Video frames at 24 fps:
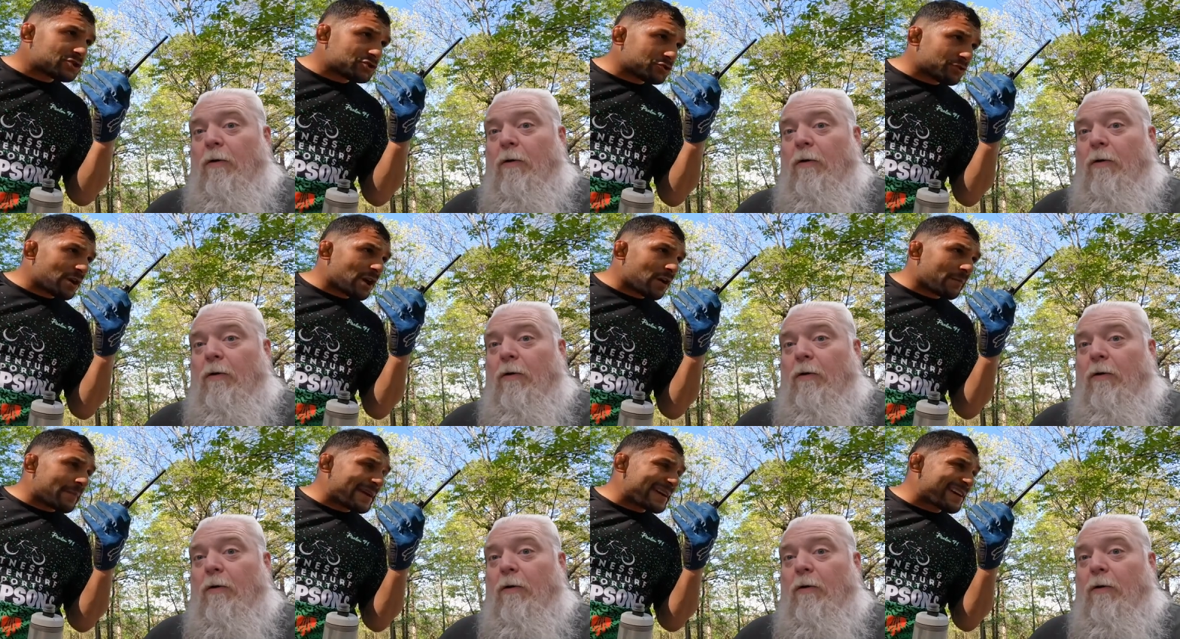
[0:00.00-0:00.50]
Speaker 1: you
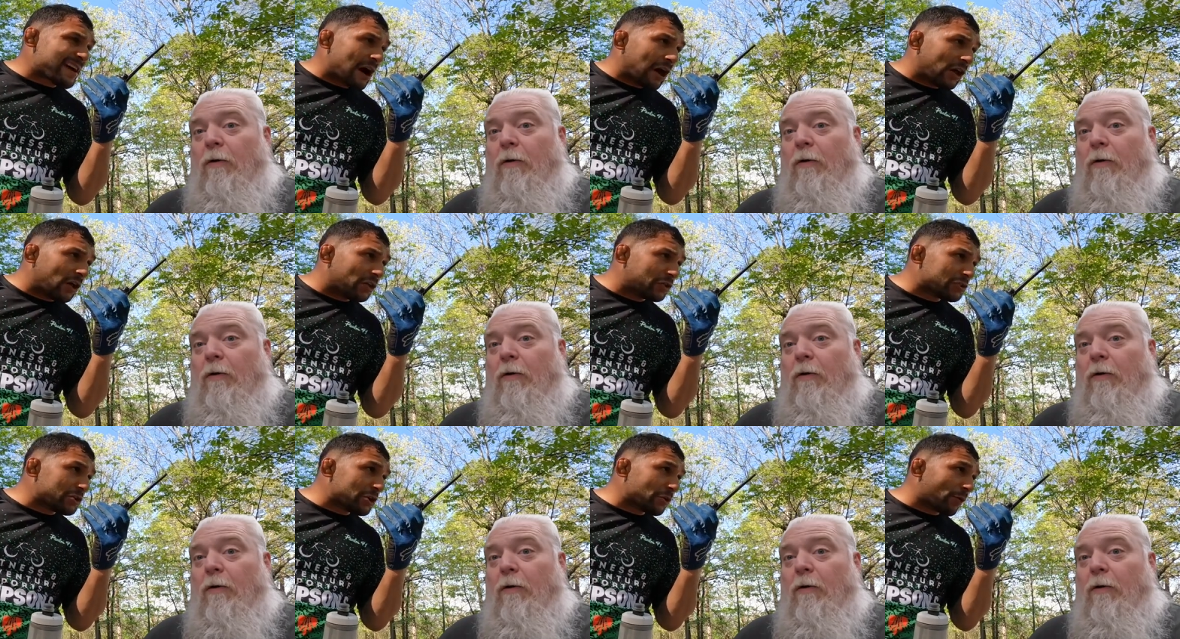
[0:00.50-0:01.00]
hear me
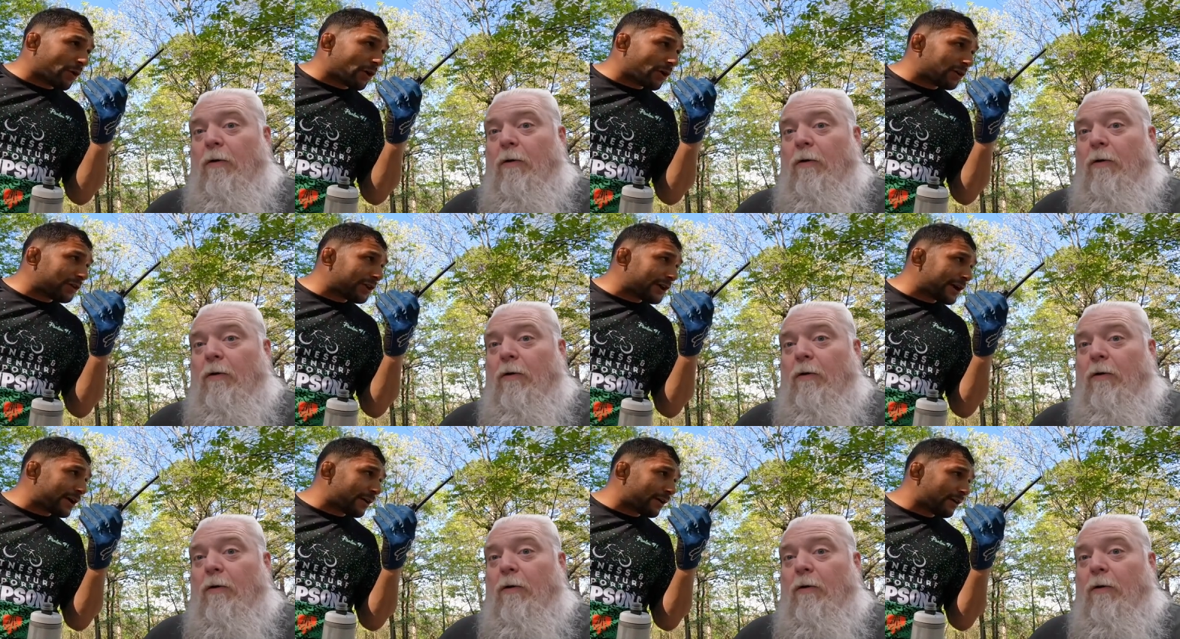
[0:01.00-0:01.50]
calling you
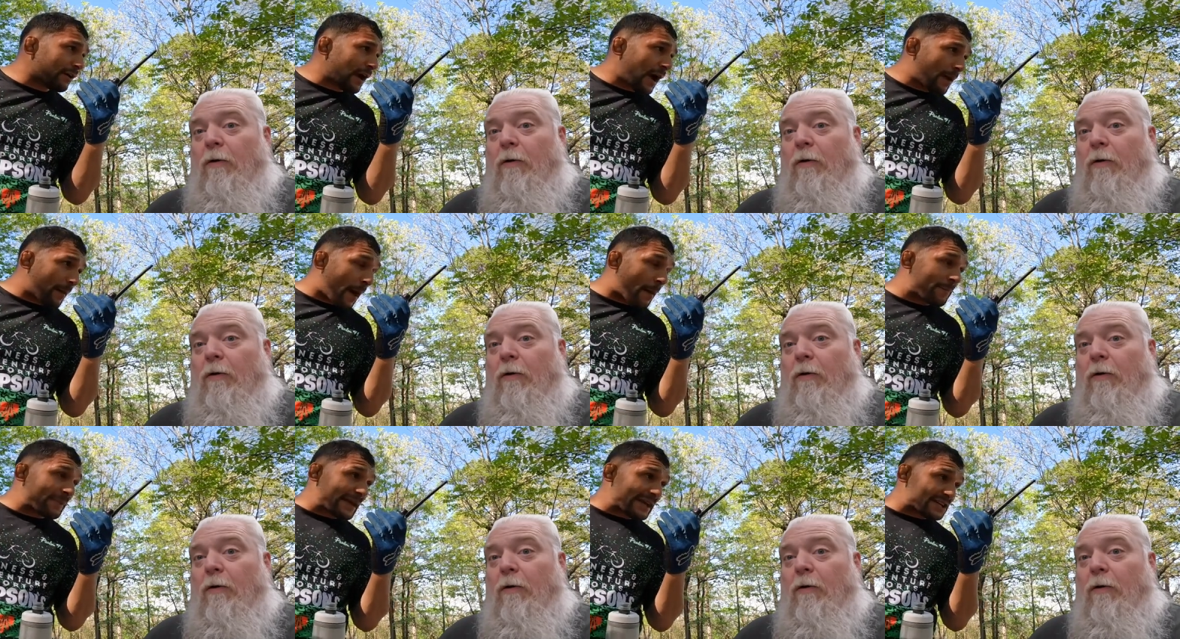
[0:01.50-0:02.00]
earlier? I
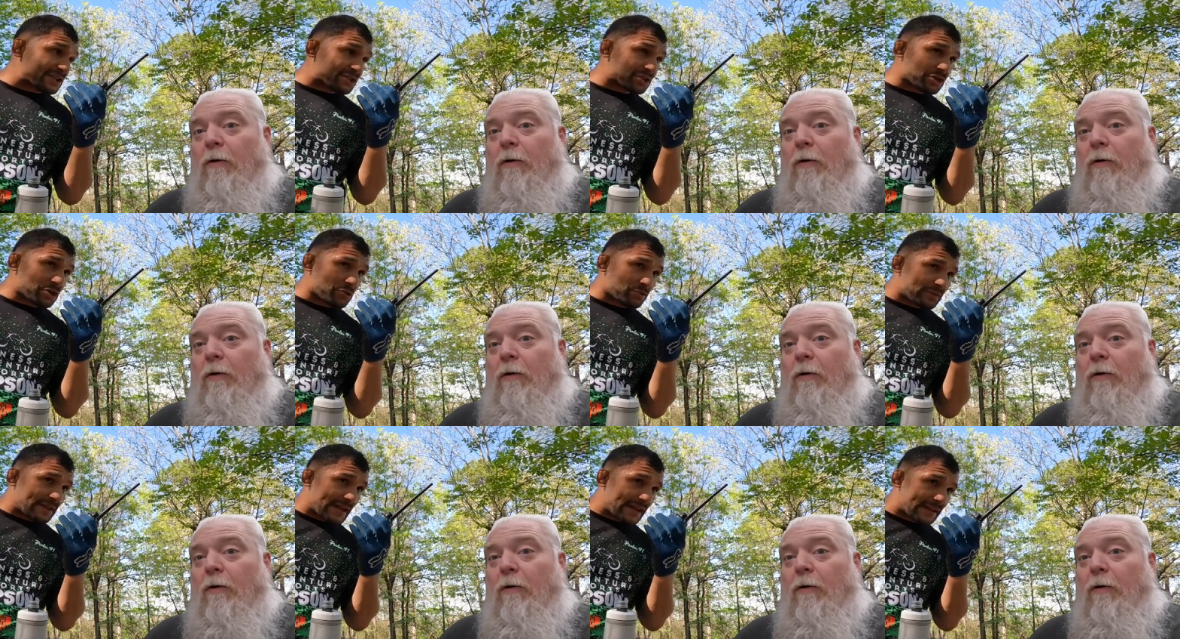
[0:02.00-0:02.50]
am guessing
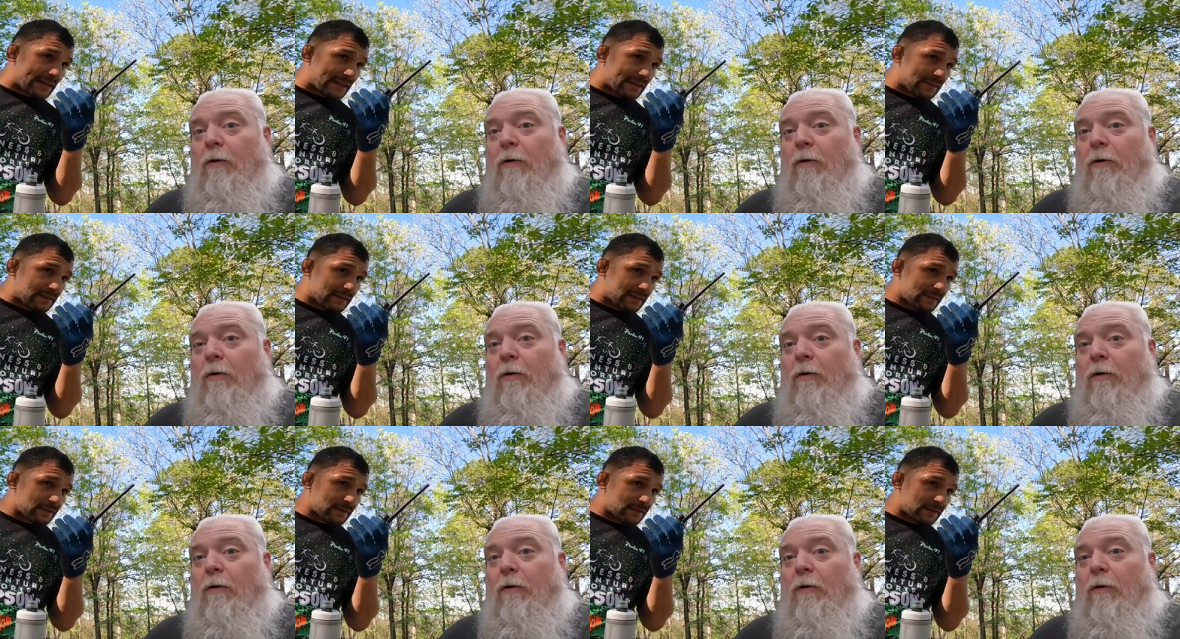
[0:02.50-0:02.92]
you didn't.